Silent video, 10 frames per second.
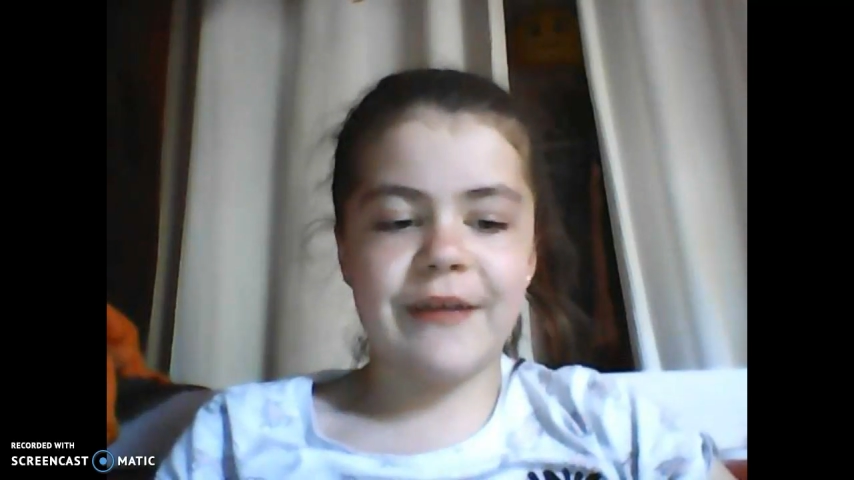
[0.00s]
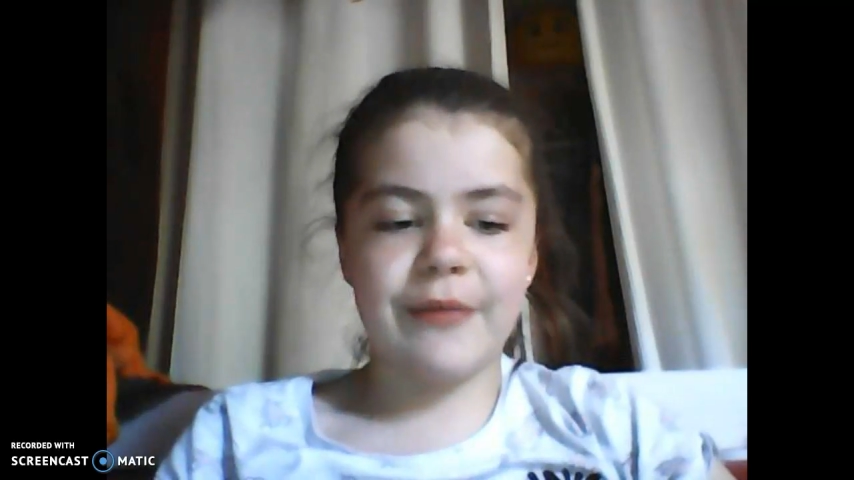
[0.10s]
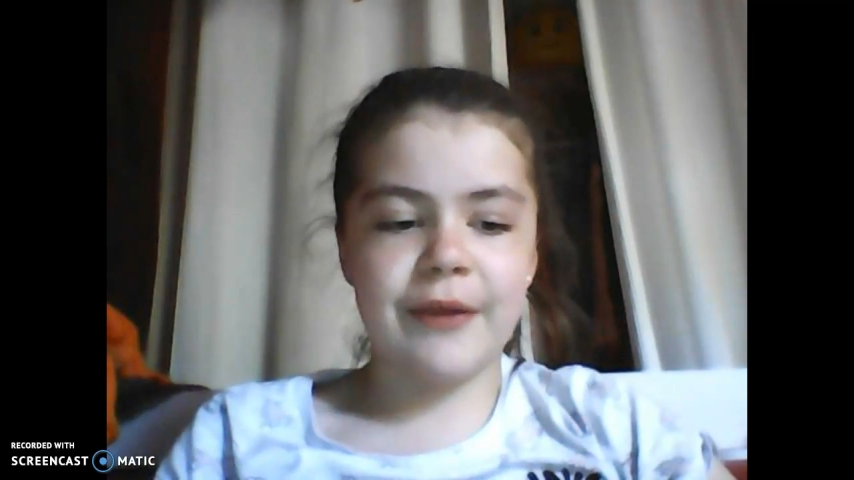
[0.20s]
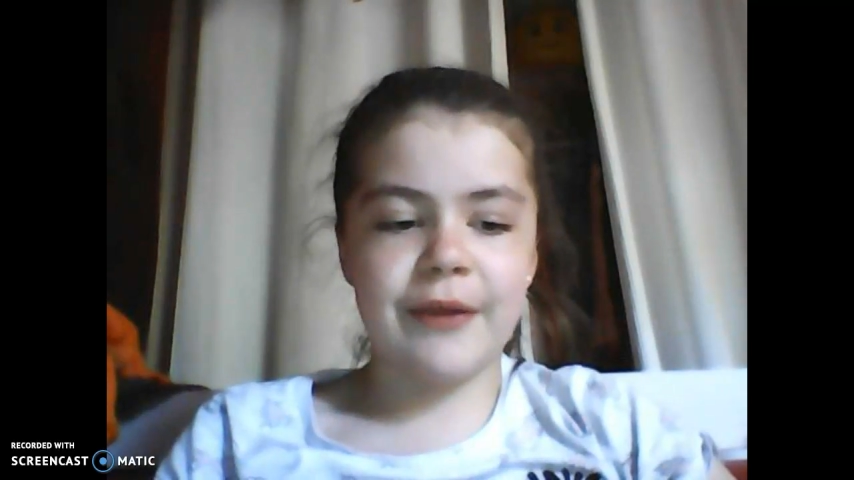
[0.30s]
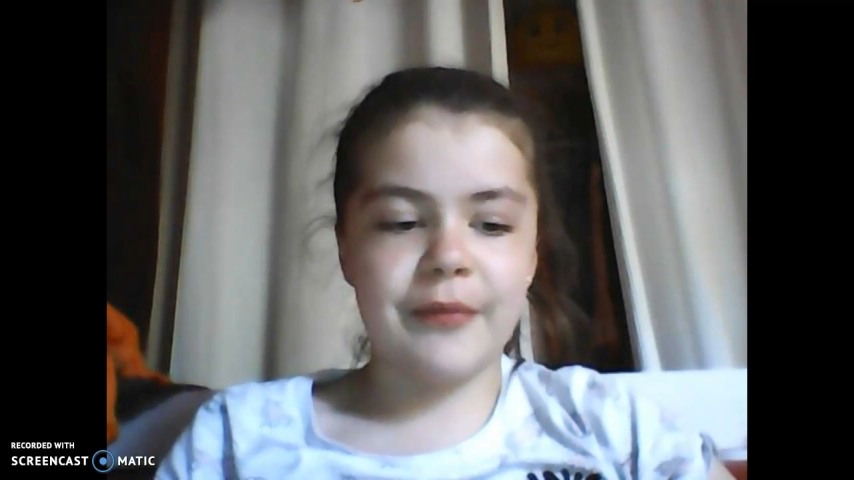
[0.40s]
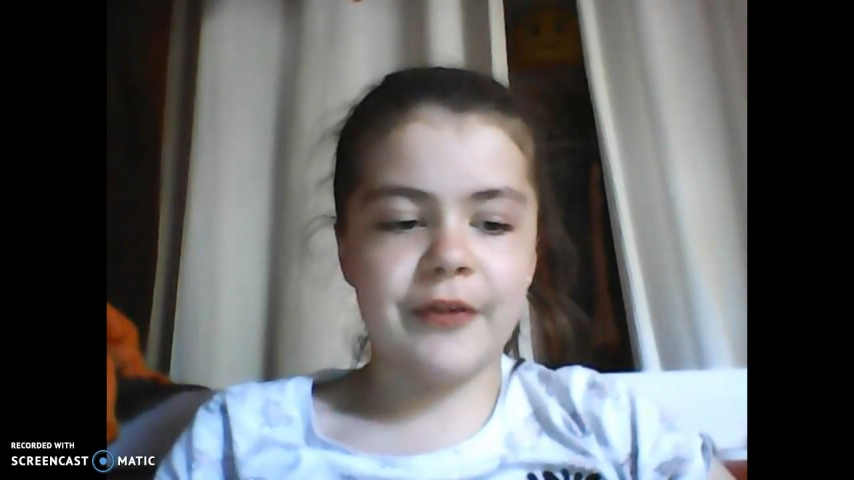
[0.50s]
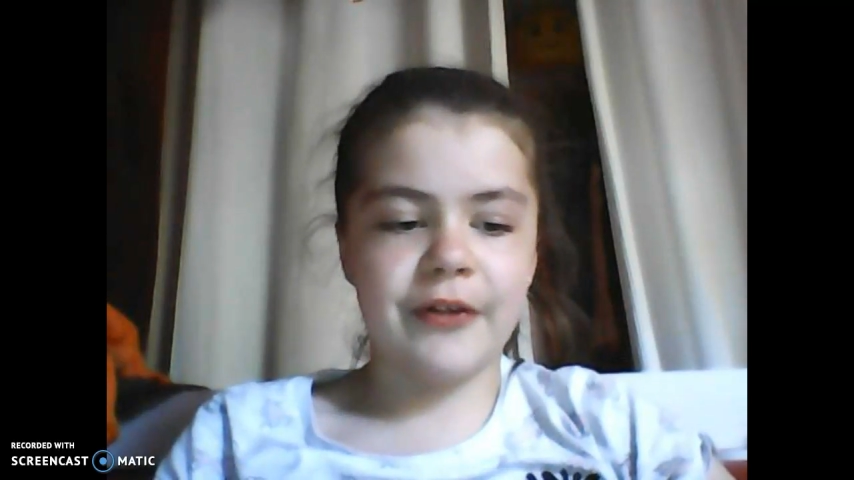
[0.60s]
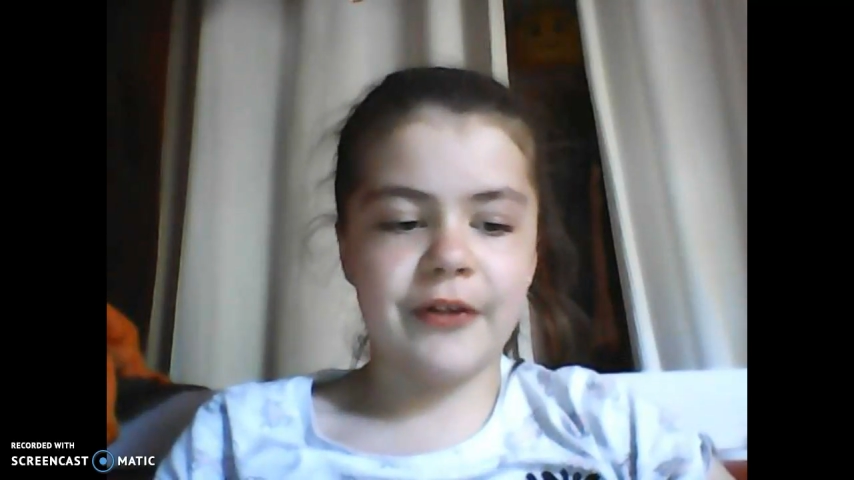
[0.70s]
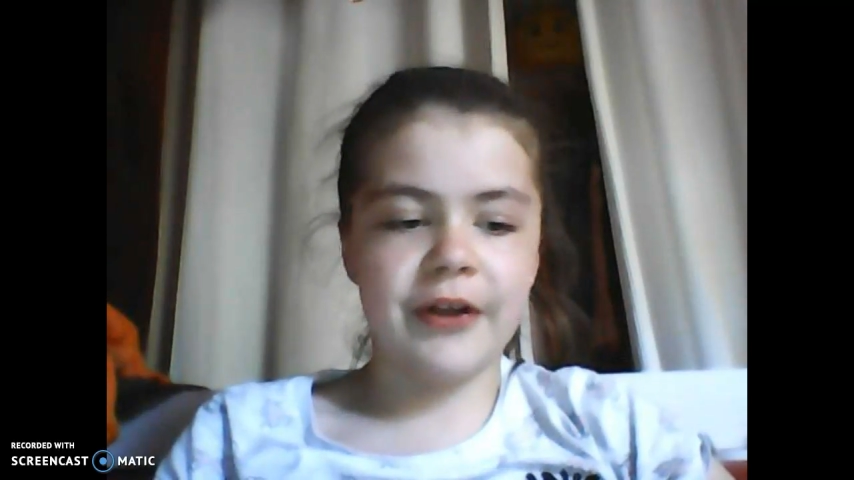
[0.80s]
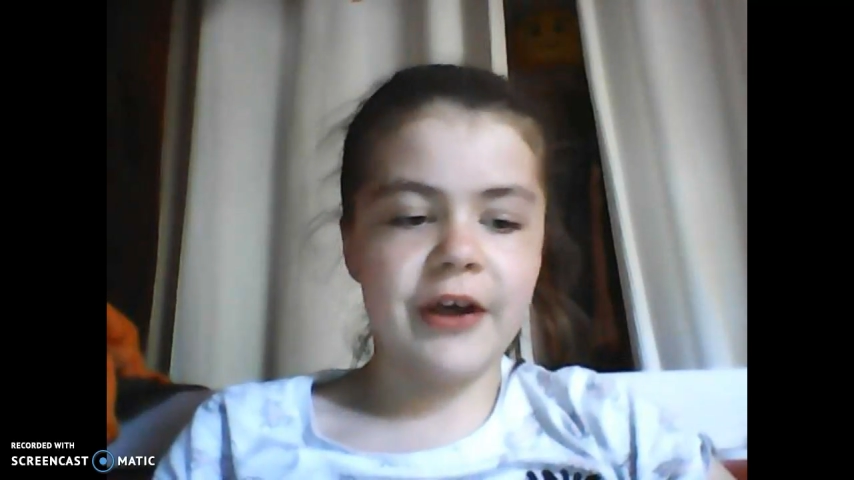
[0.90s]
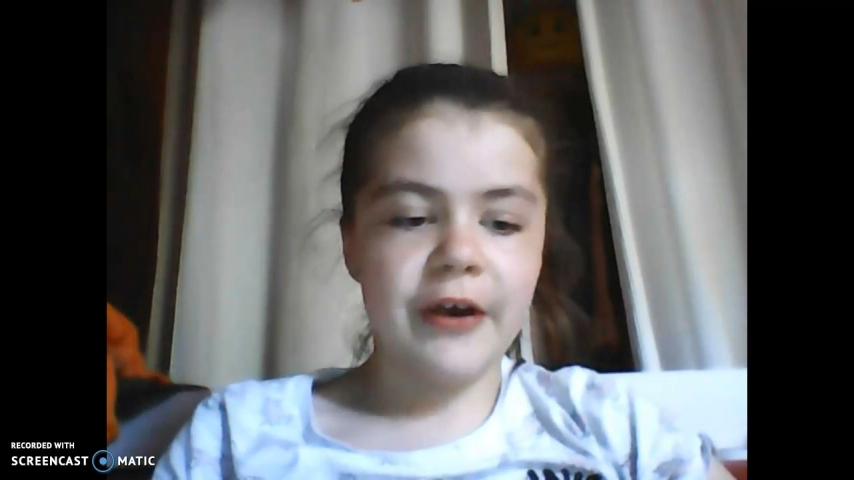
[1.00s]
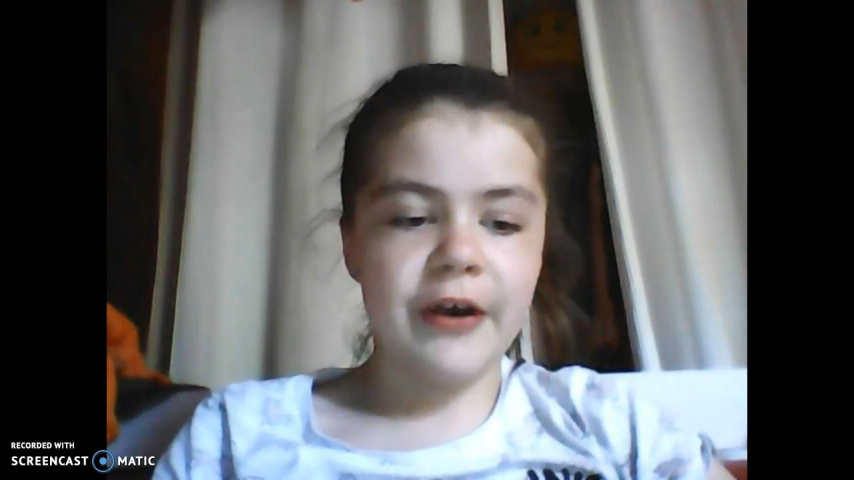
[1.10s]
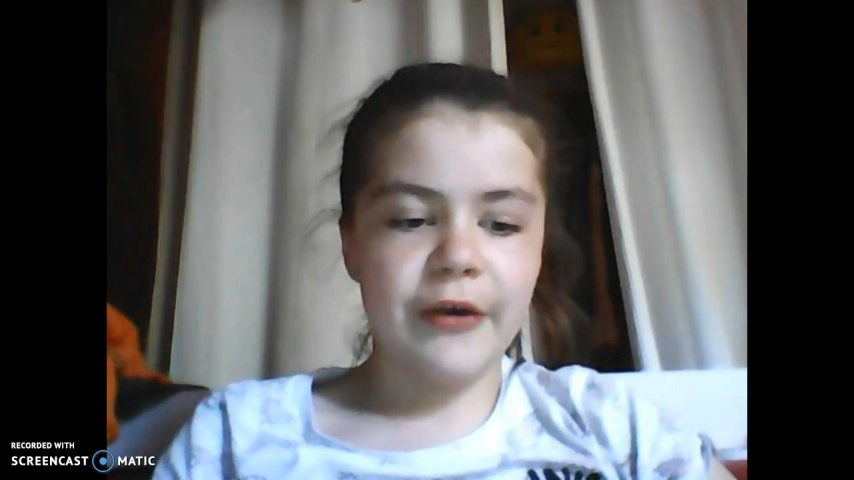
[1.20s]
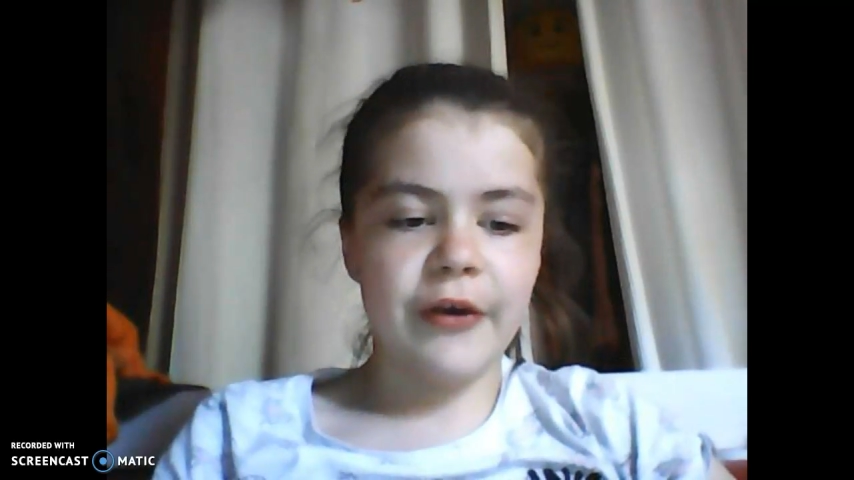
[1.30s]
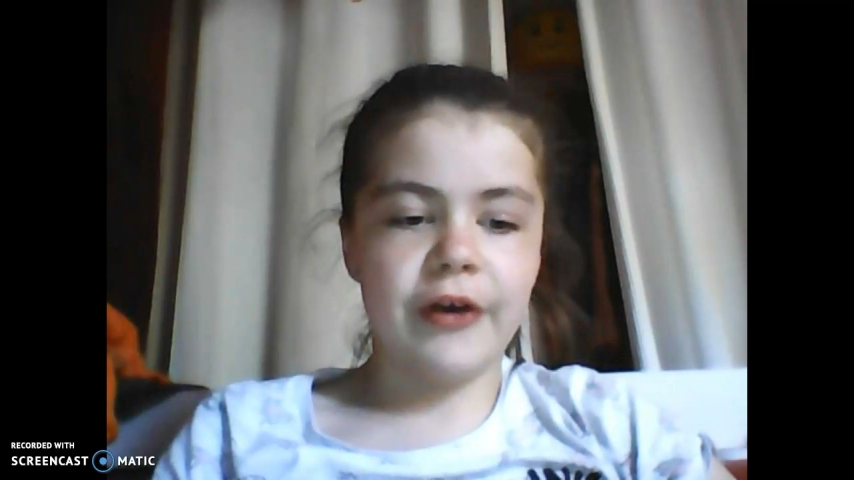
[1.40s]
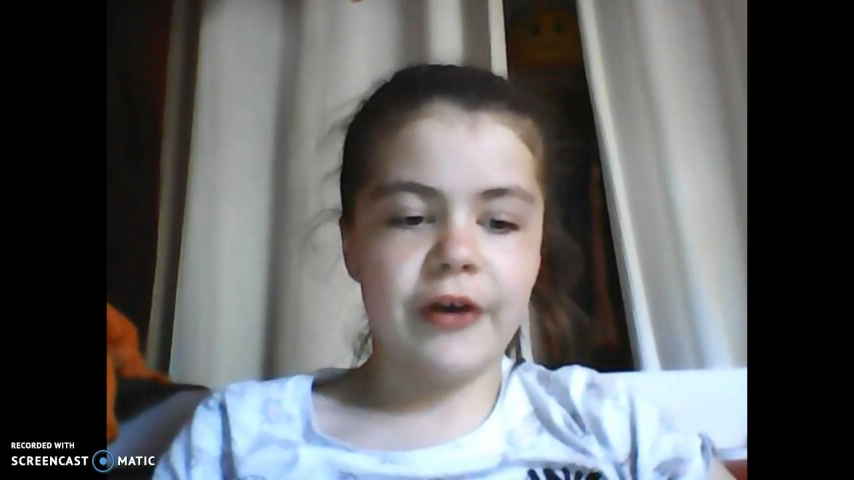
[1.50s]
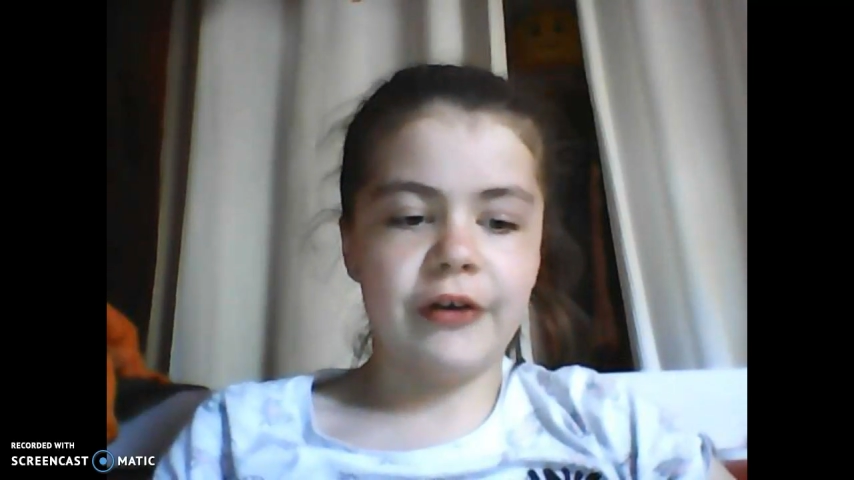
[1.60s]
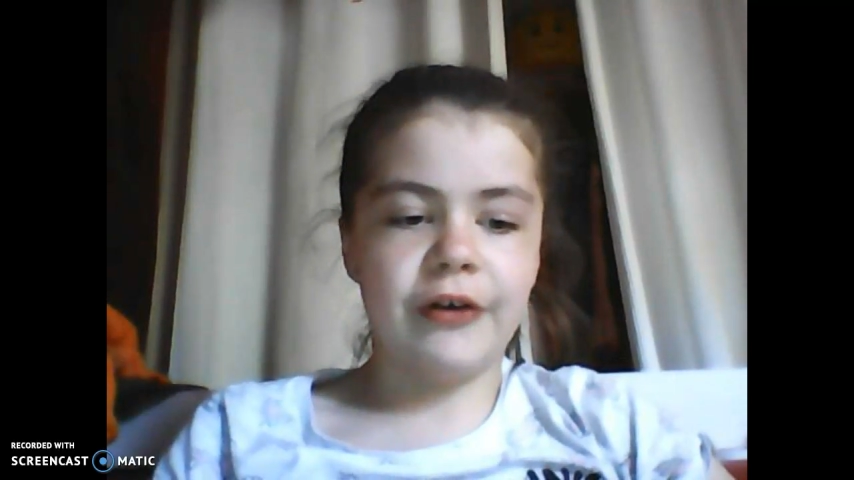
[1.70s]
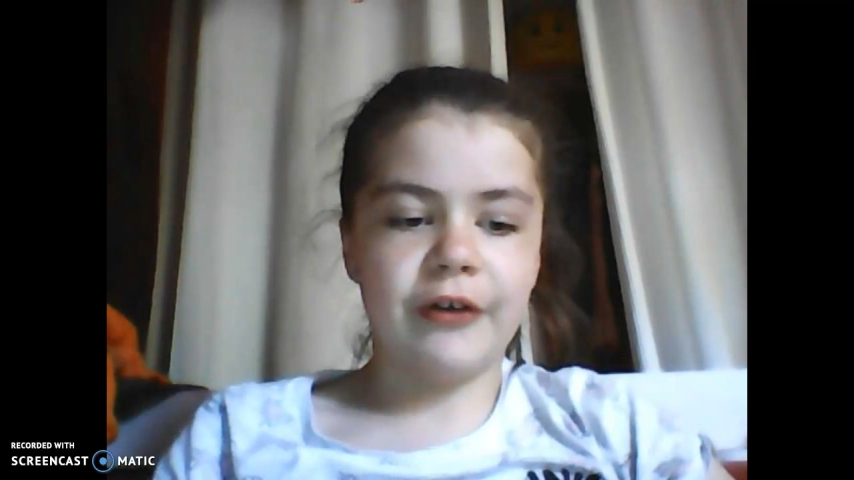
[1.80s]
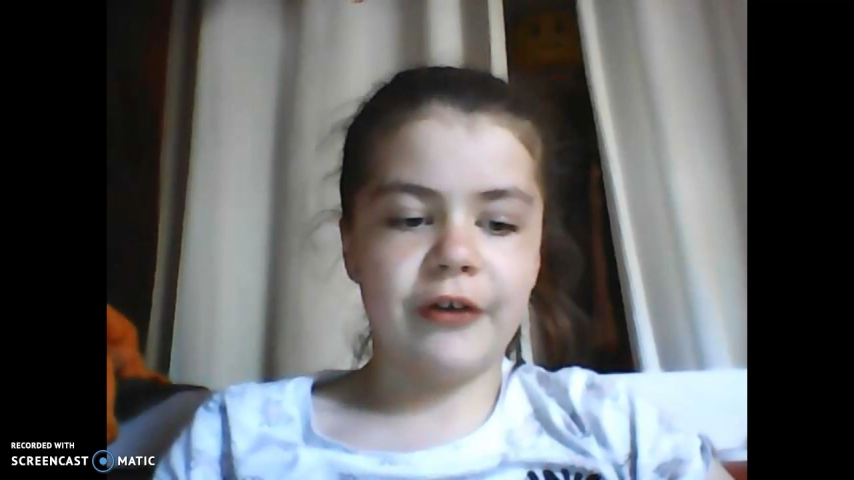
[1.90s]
people who are not